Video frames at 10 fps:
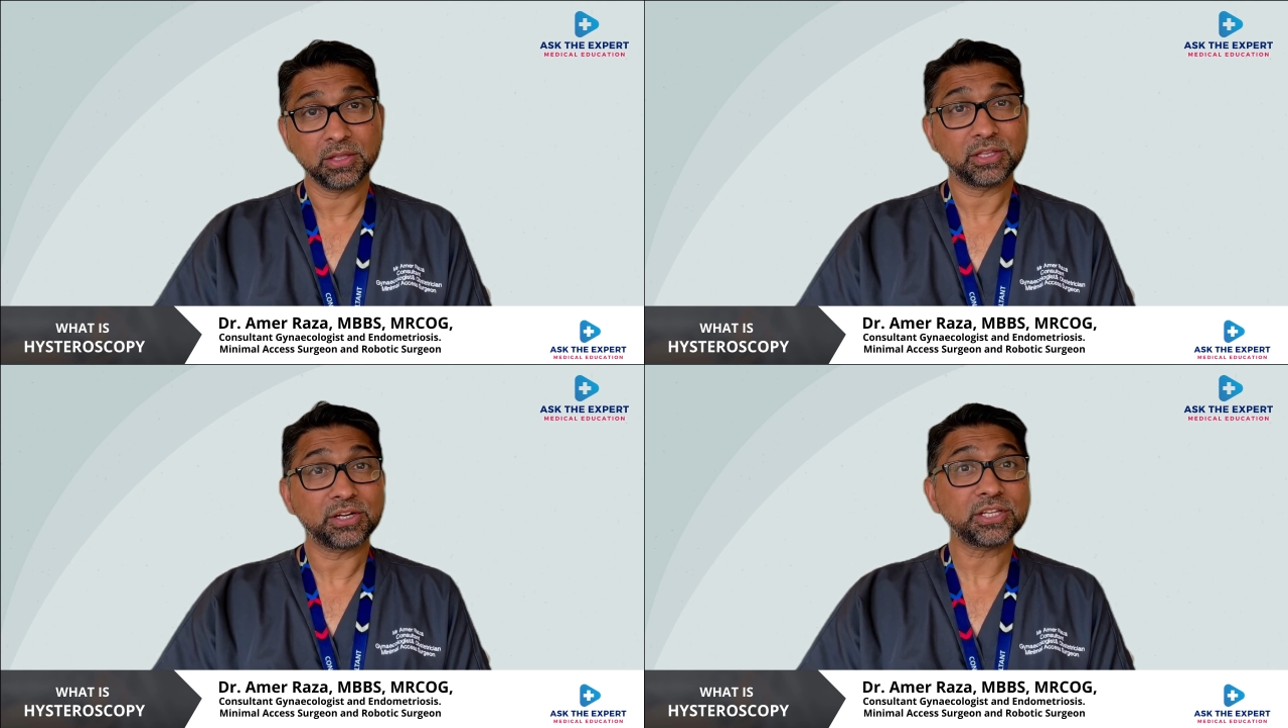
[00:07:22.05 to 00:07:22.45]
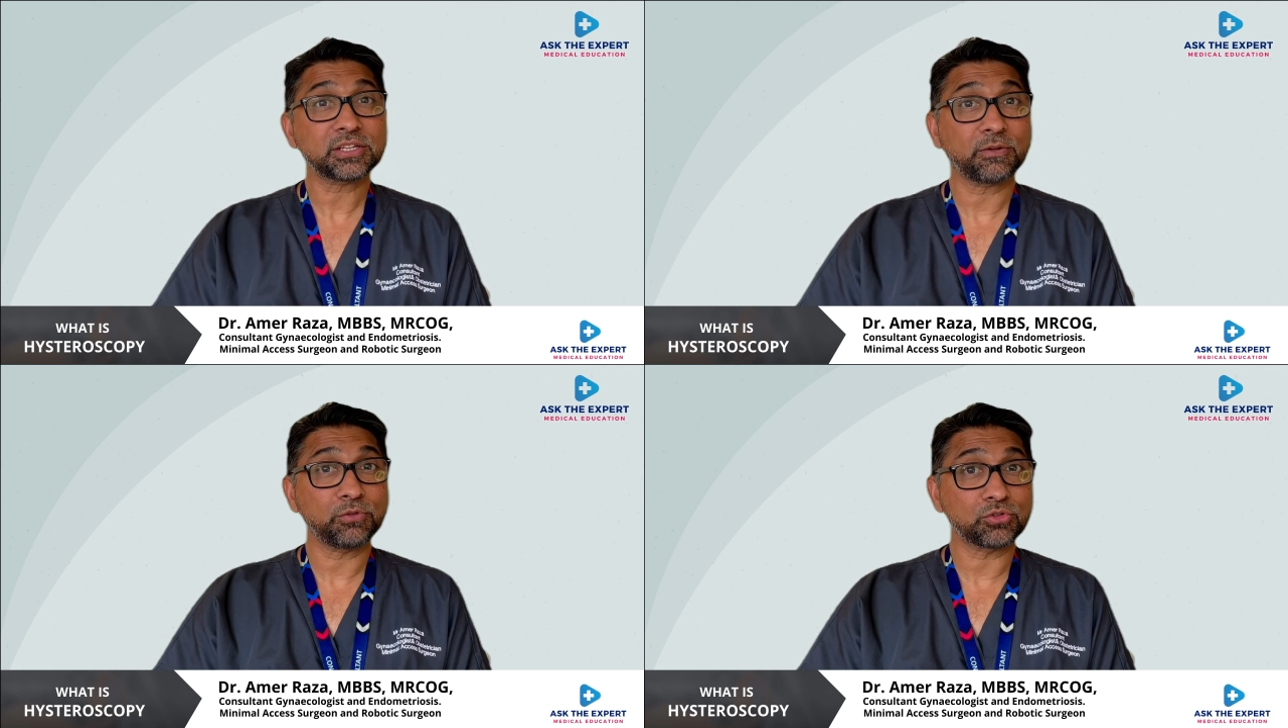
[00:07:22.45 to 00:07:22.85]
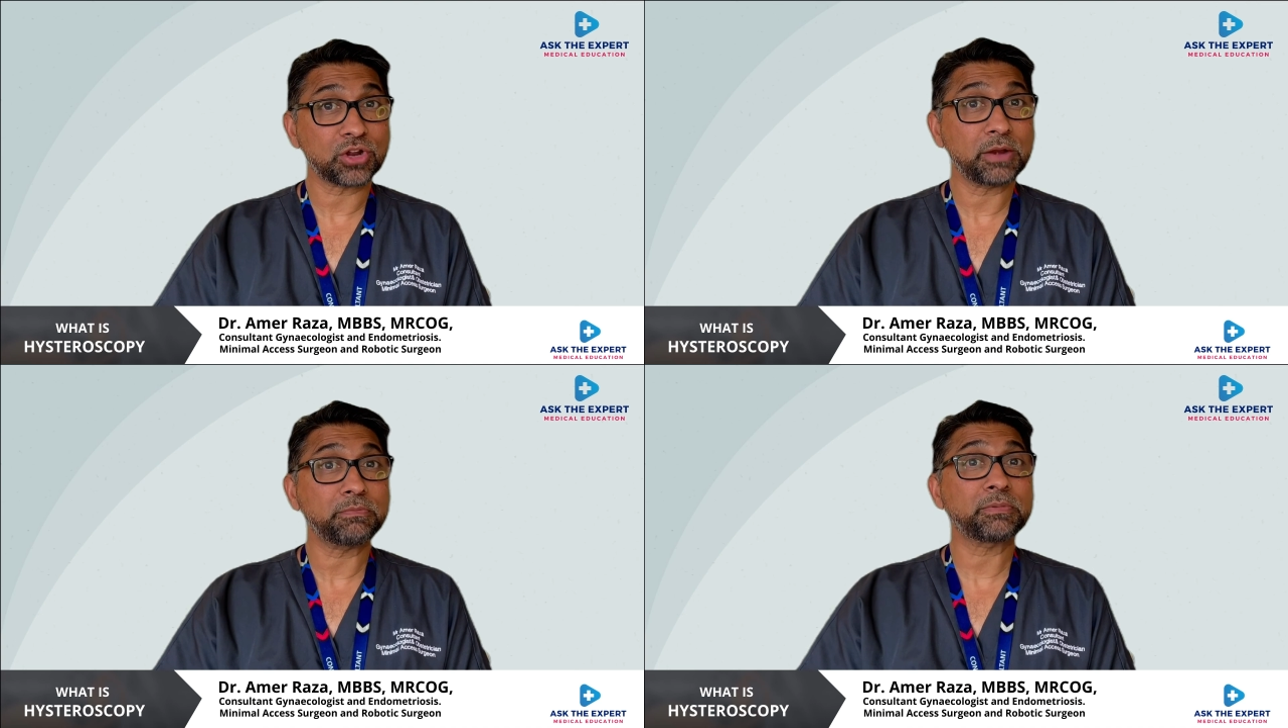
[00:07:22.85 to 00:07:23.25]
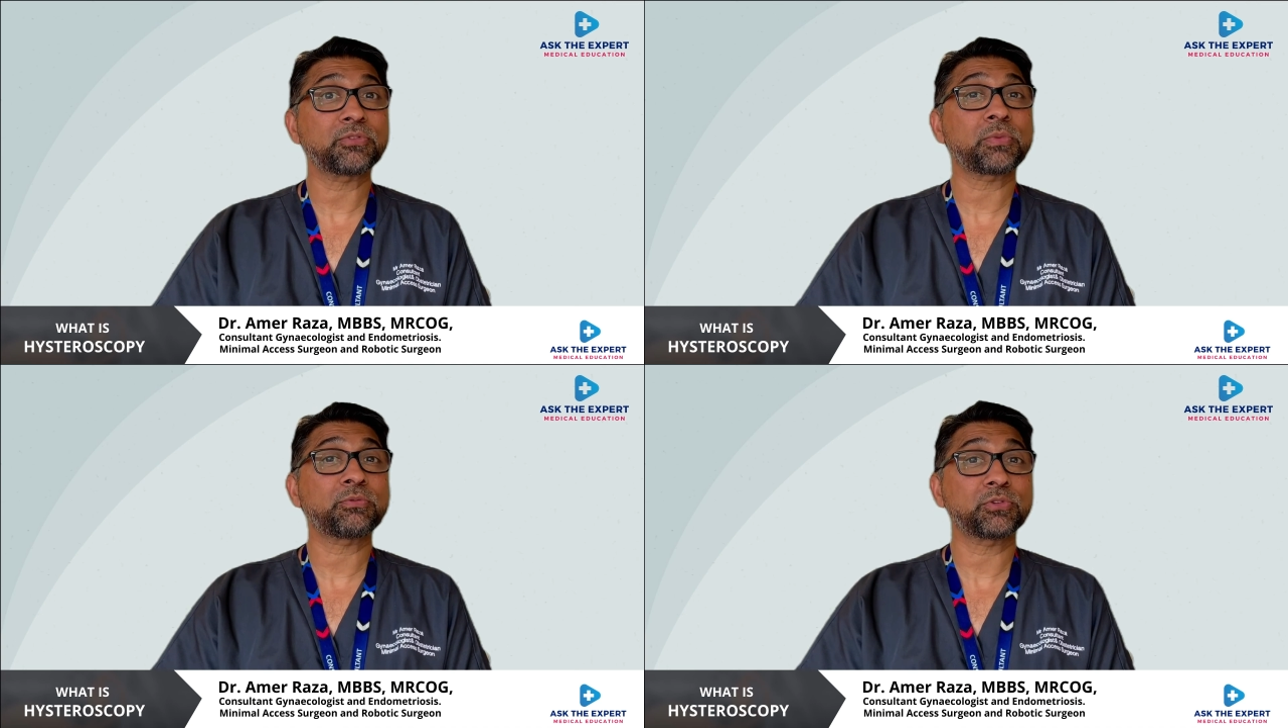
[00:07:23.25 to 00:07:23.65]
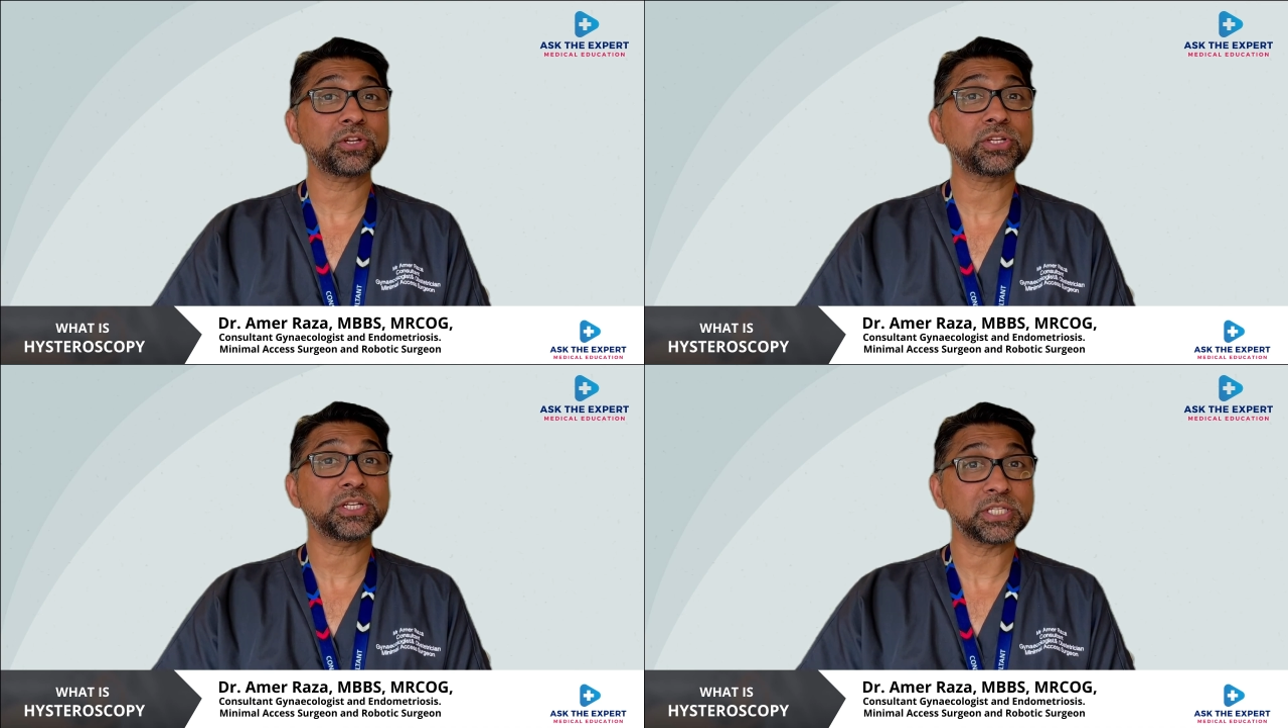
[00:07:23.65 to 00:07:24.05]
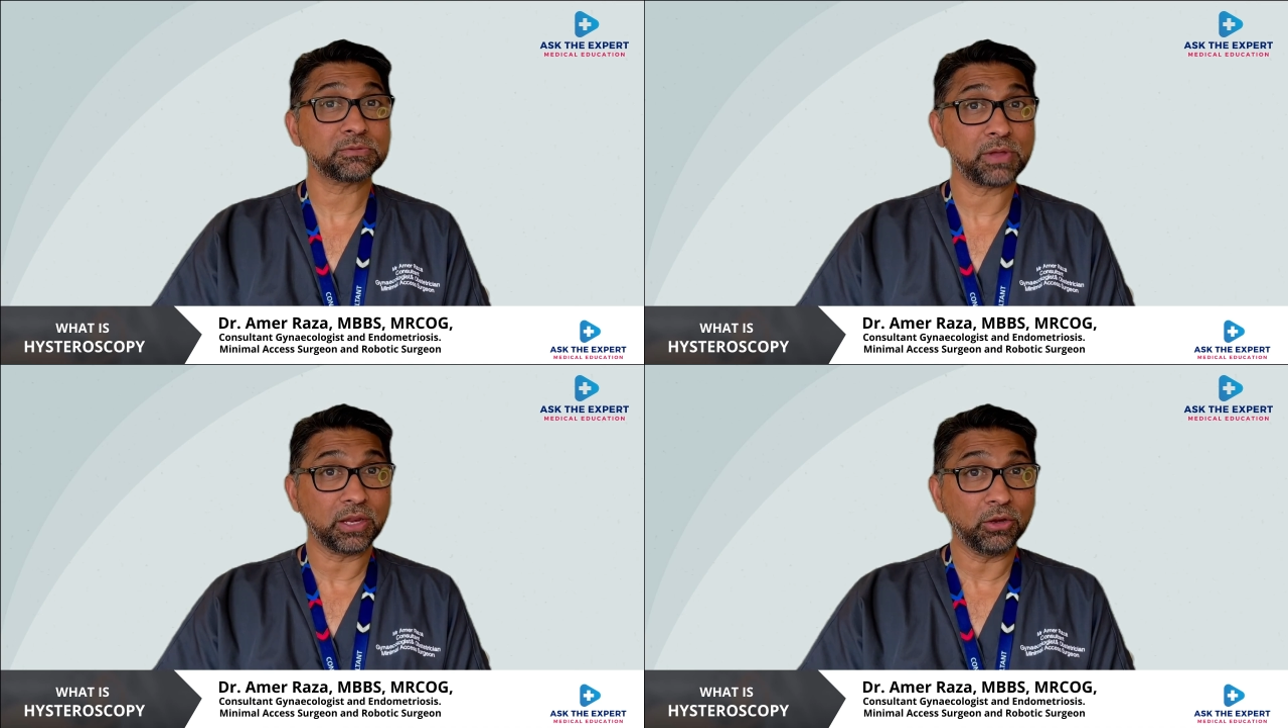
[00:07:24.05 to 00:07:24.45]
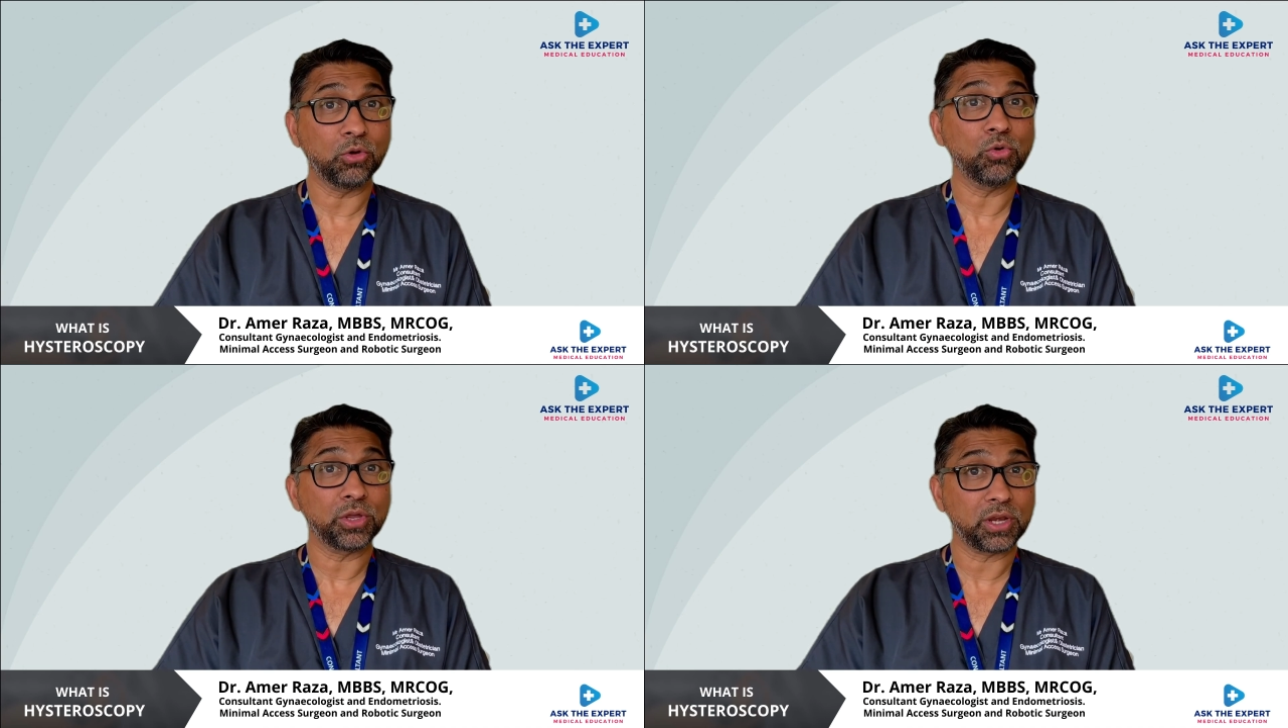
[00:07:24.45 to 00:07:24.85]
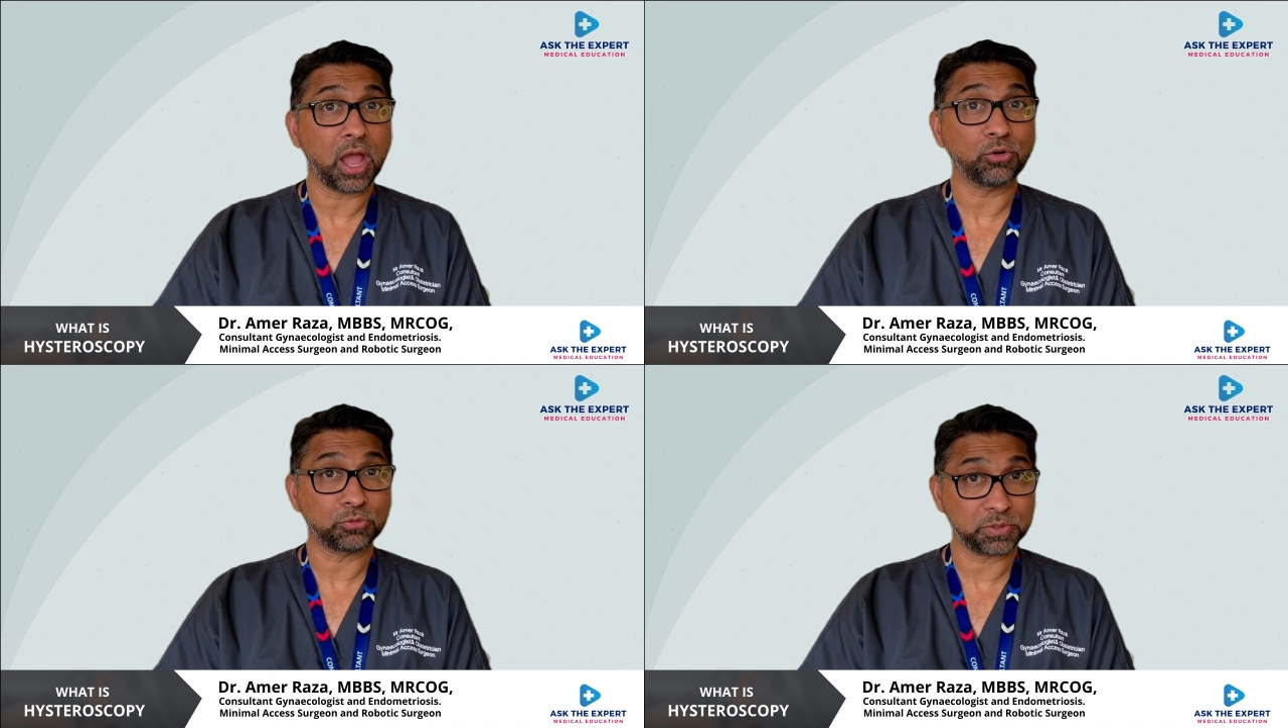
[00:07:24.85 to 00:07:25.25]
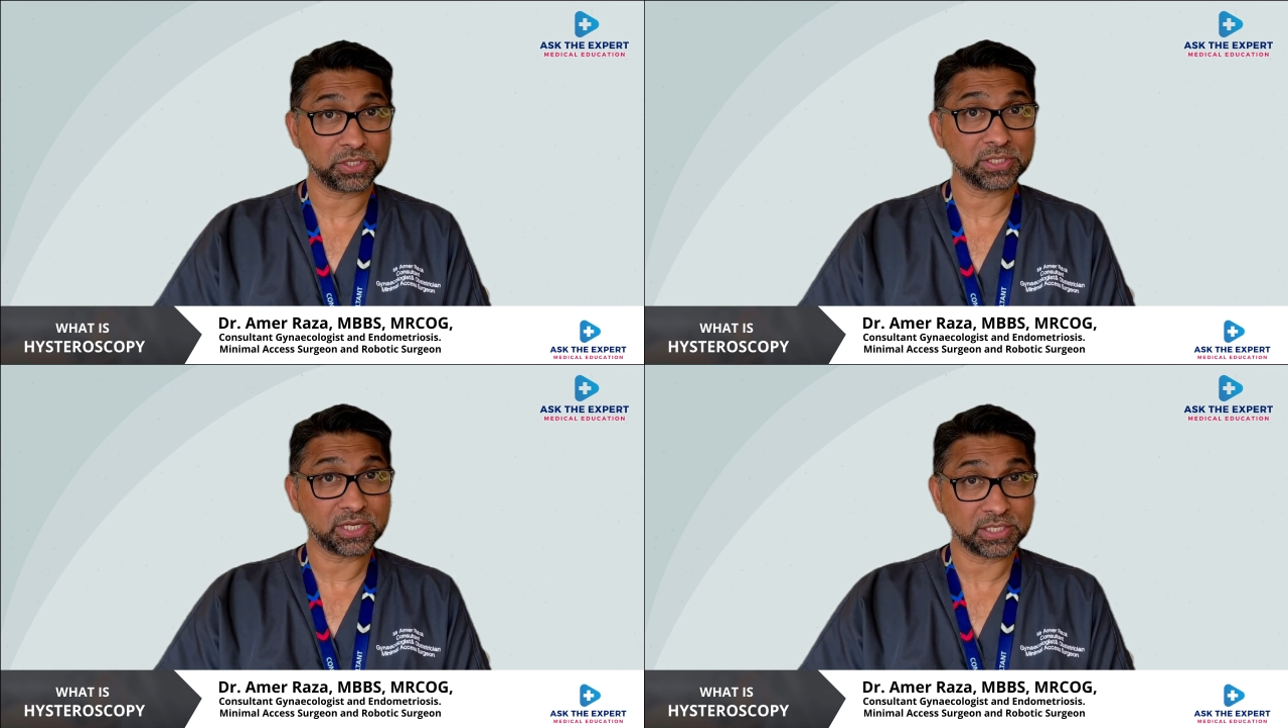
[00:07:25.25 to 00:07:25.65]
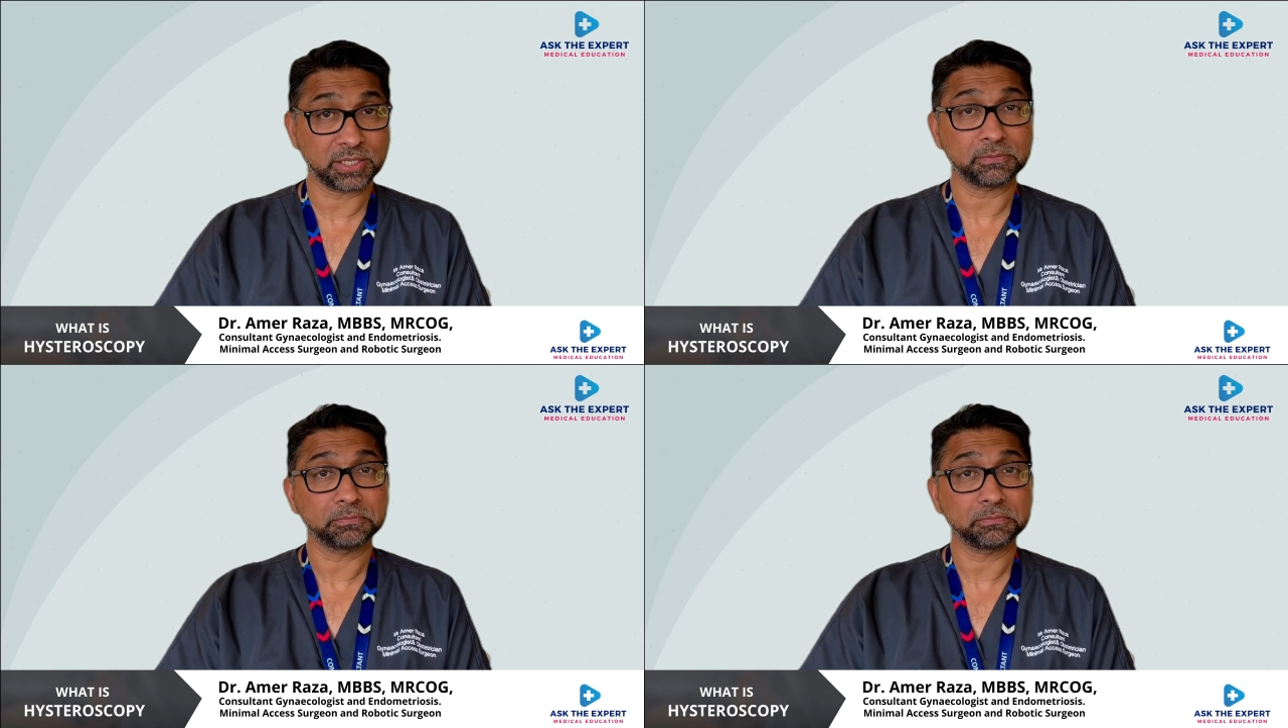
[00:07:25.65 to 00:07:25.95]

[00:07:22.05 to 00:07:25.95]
The risk of uterine perforation is very low in outpatient setting.